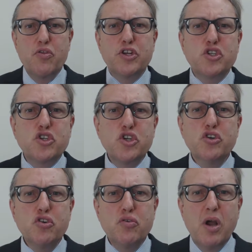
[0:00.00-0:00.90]
The
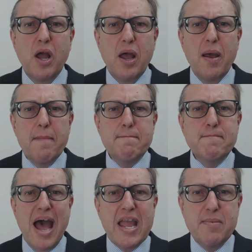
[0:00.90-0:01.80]
two
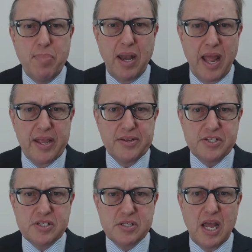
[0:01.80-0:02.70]
main
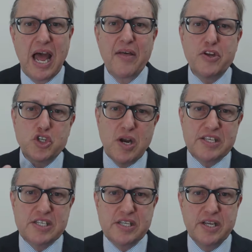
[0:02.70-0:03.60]
players are the
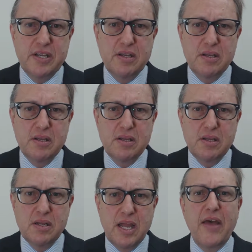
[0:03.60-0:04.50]
trustee
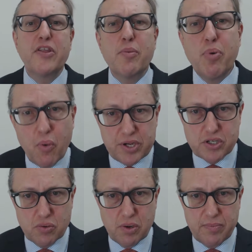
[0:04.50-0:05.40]
and the
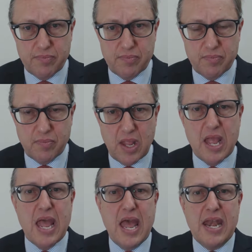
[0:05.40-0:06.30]
appointor.
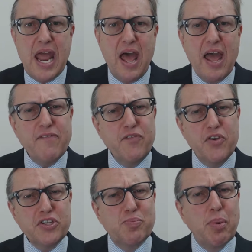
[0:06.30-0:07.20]
Now, at
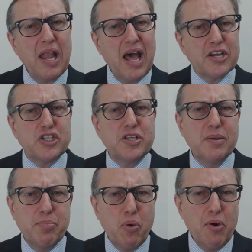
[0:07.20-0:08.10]
first blush, the
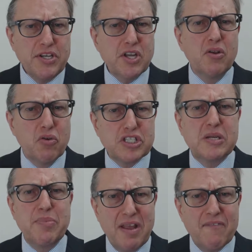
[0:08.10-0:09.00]
appointer looks
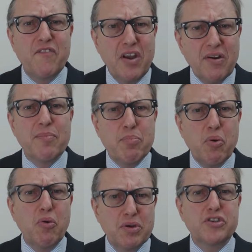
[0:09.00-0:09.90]
to be a very
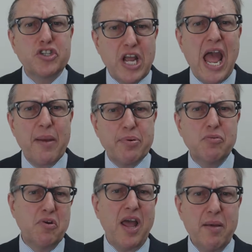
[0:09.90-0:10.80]
important chap
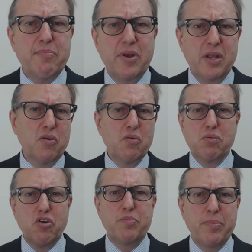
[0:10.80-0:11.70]
or company or
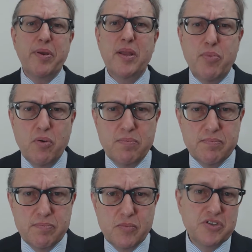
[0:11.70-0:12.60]
group of people,
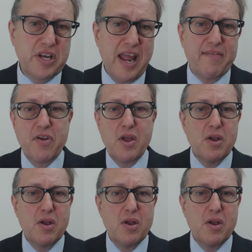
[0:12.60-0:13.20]
because you can have